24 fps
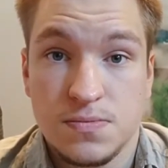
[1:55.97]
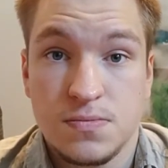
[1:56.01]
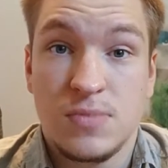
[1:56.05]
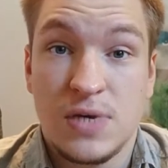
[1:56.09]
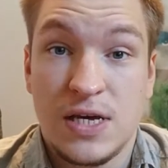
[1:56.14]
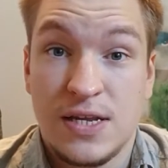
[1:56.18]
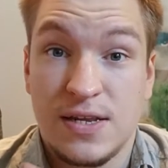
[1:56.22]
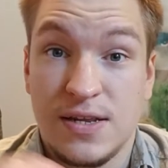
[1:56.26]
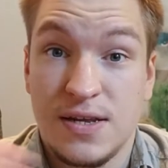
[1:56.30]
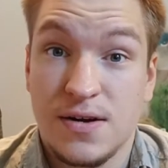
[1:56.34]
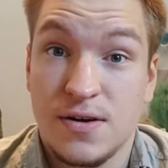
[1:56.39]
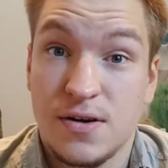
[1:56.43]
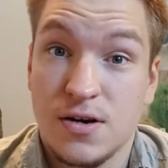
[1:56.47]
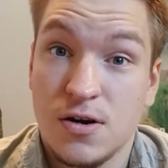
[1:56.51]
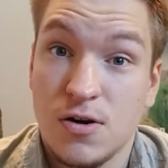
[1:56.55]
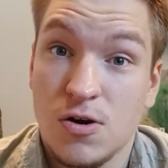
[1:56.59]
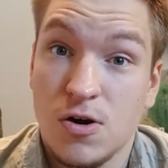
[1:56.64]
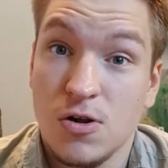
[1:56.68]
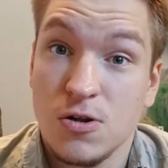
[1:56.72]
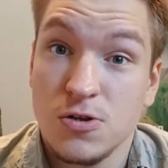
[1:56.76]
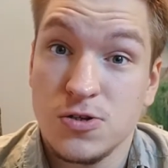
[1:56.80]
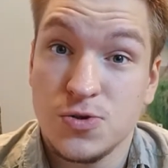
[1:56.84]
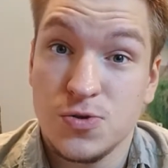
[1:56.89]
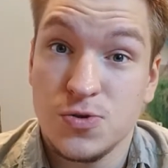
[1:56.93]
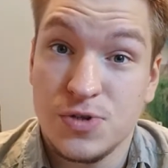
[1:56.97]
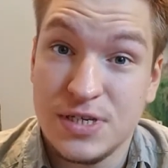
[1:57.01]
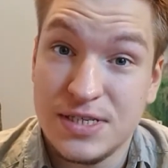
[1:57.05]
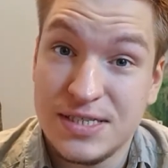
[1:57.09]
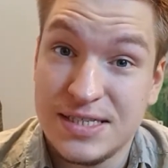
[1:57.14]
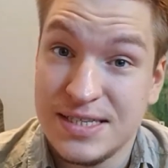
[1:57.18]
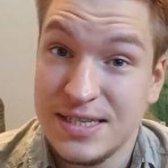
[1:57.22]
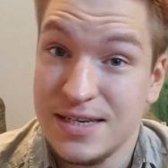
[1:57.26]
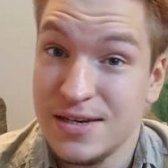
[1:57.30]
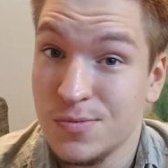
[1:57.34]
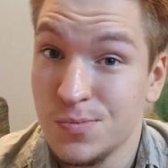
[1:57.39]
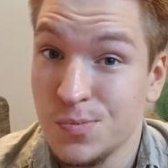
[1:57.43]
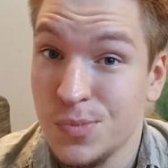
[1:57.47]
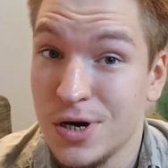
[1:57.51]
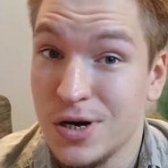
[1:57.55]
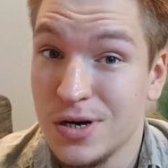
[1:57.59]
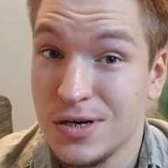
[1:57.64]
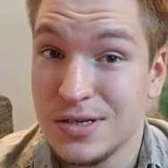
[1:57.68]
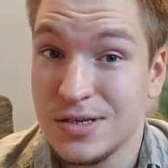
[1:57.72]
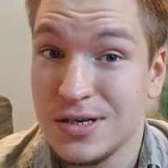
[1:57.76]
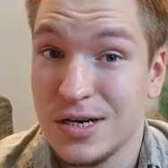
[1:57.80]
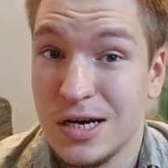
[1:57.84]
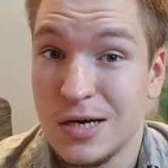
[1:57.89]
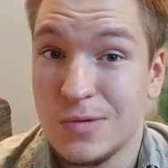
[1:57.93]
And there are also the CM
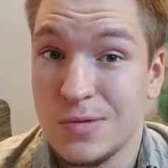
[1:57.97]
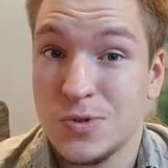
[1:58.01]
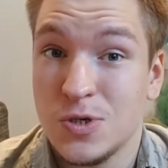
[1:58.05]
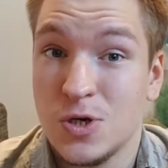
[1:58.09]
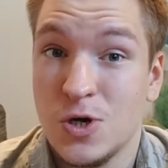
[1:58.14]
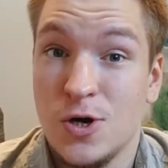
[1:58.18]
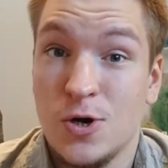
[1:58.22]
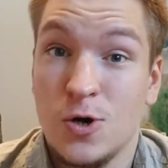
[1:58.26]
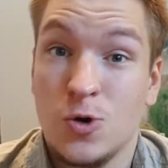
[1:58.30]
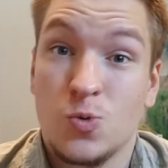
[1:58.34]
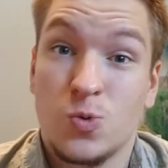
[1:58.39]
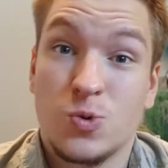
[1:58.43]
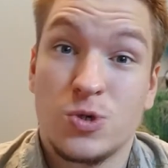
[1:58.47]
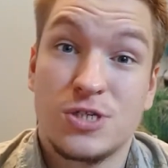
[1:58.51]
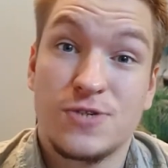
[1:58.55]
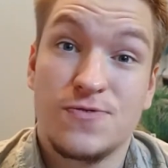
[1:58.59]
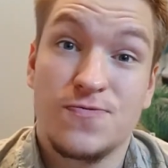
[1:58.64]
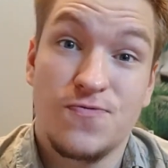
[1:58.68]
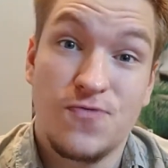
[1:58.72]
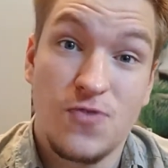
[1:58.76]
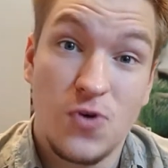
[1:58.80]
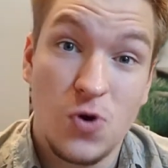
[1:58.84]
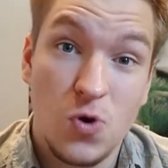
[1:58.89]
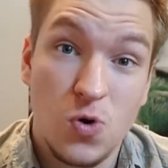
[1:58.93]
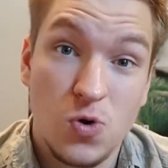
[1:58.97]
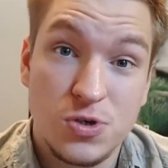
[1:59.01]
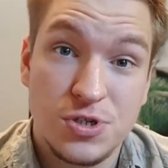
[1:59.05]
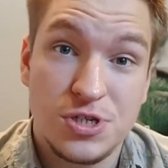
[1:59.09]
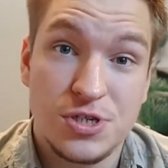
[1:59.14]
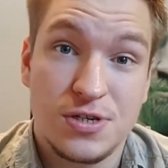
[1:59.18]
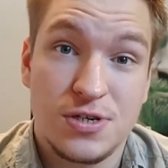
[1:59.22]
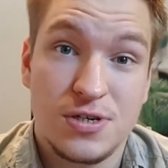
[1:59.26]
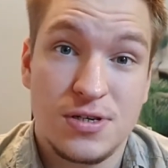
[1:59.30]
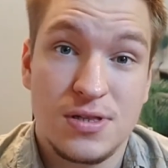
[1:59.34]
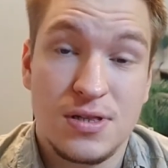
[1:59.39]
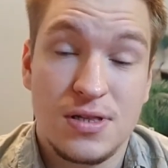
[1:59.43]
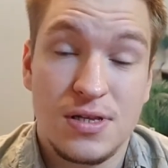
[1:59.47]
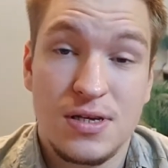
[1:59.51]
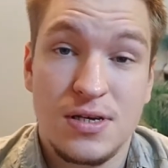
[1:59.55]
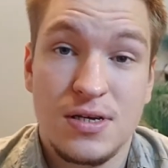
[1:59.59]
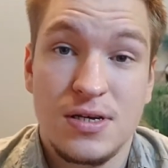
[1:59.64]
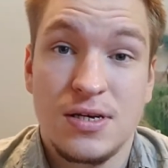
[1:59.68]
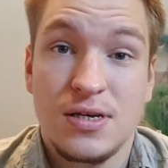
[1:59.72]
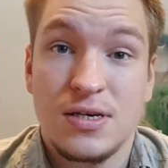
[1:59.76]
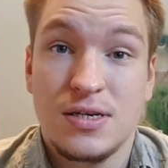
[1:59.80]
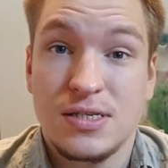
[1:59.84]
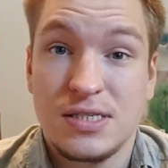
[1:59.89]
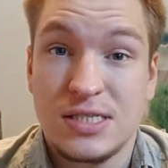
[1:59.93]
Punk types, which fortunately
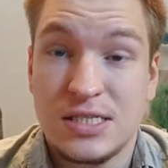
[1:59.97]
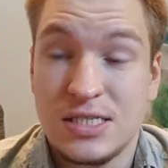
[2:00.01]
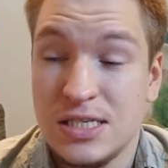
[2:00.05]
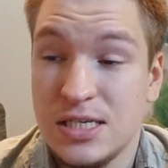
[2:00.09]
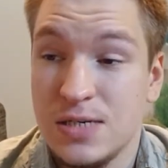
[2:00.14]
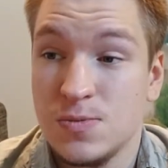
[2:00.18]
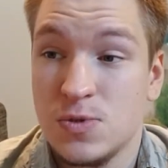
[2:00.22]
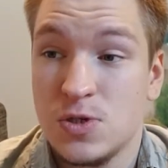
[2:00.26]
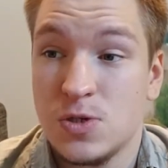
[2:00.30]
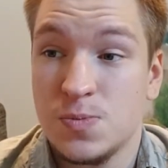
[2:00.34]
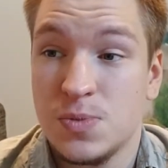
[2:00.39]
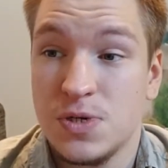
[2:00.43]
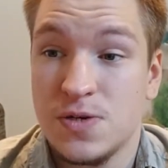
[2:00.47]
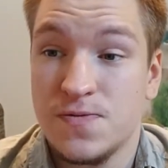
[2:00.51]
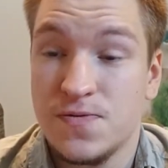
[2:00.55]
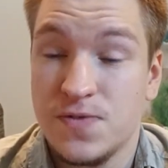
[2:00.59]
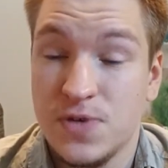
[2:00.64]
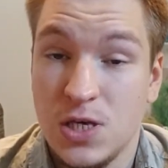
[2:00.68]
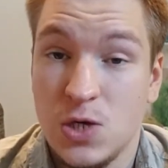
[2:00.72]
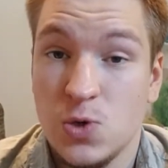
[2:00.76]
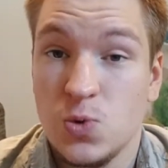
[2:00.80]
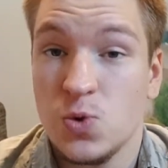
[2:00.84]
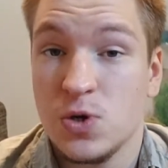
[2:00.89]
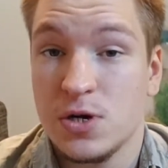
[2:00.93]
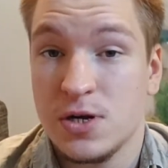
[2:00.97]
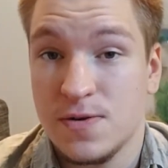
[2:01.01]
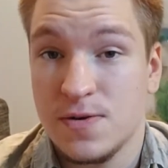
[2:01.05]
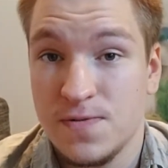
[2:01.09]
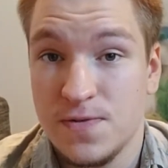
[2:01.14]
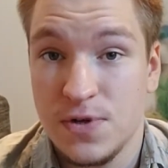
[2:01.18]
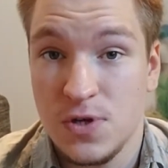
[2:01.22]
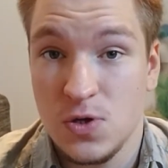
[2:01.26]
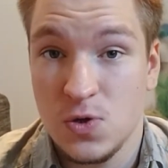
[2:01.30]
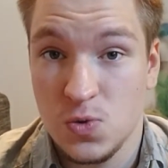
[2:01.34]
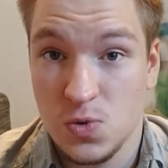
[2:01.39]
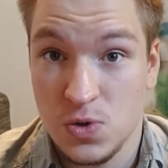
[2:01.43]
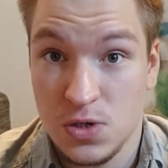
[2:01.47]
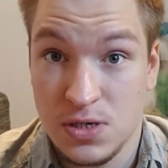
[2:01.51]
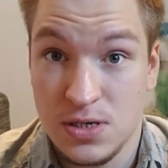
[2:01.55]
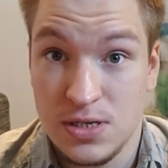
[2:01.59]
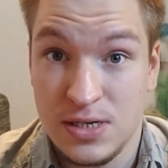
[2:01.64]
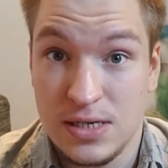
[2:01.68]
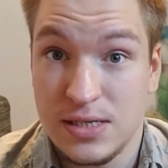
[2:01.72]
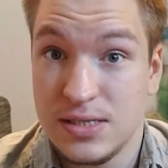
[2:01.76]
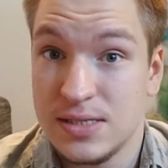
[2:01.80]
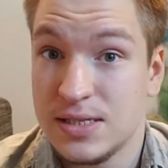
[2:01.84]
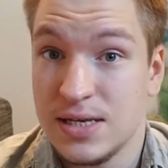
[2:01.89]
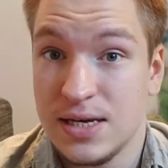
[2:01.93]
seem to be fewer and fewer
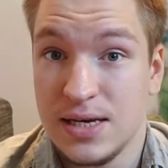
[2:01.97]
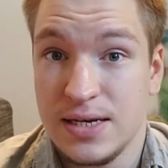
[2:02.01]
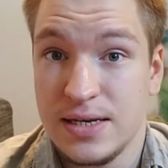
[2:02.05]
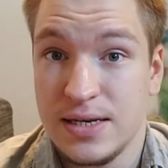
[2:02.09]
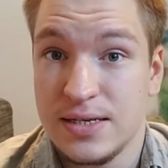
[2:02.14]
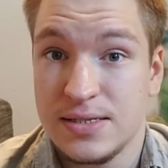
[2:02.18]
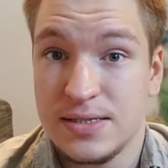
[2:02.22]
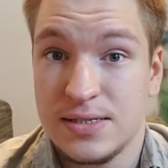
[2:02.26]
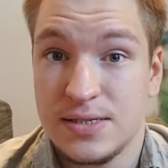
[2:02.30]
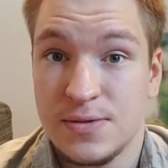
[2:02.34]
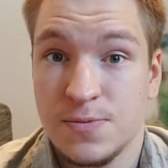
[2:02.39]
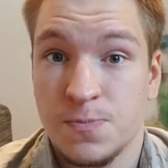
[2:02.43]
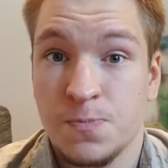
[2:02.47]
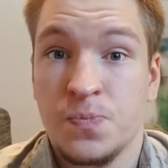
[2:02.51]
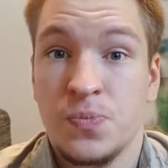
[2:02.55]
these days.